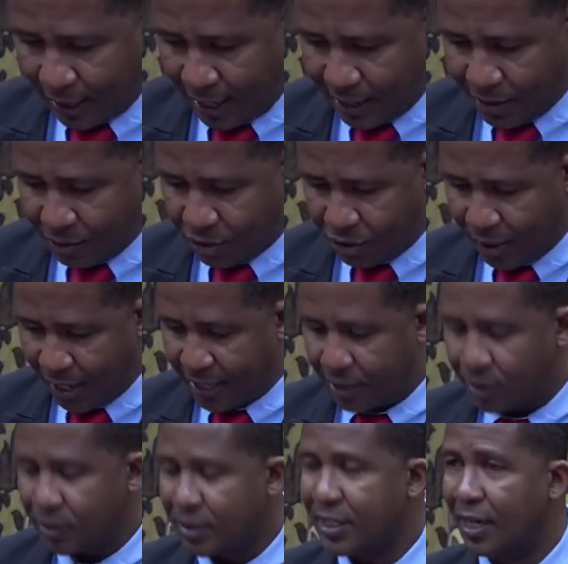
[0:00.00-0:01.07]
and you're trying to
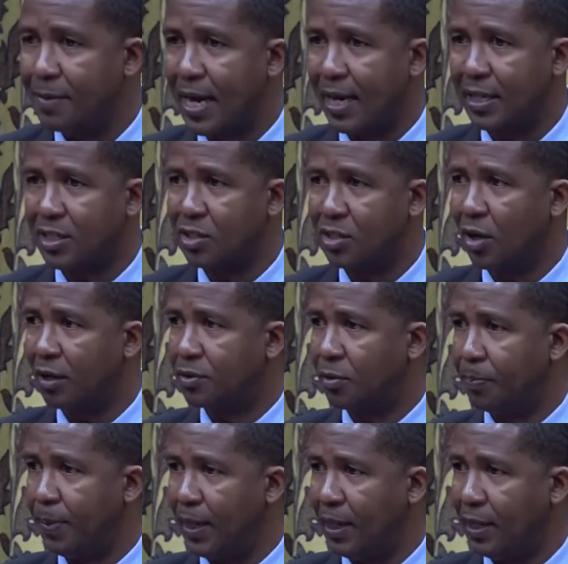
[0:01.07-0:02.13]
tell me that it's not to
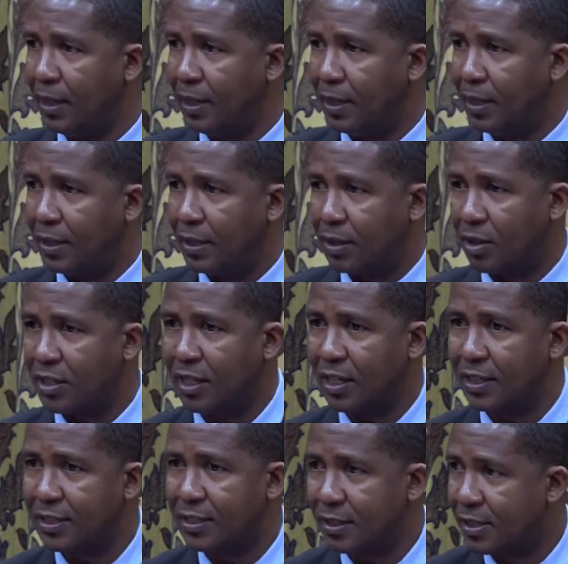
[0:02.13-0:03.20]
pay
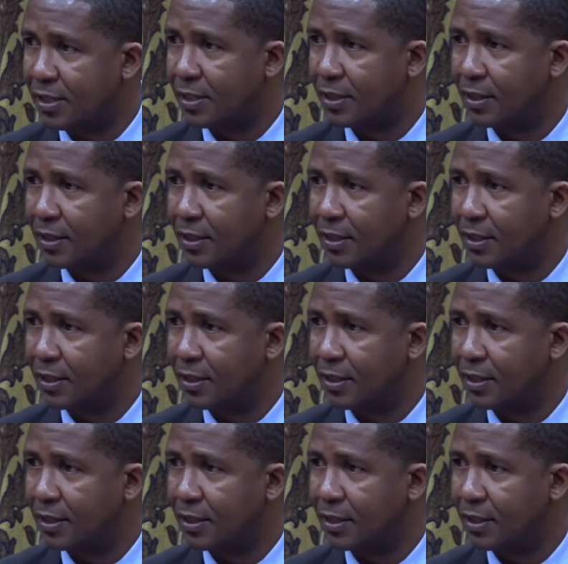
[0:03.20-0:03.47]
consultants.